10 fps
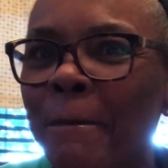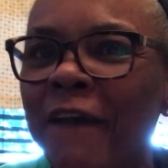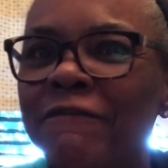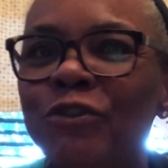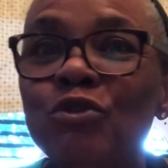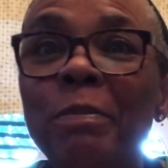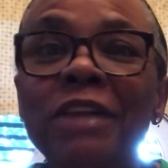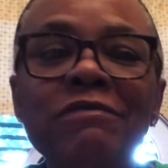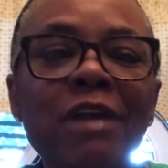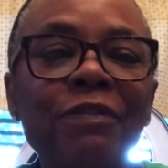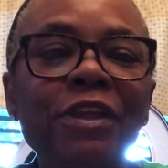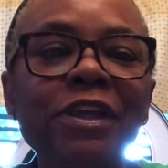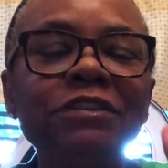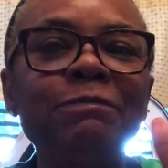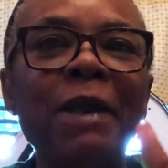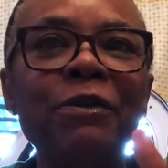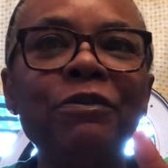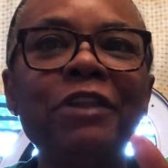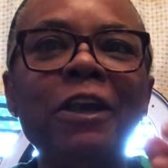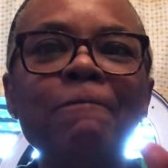my food, but nothing is better
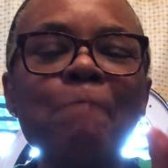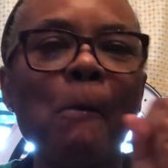than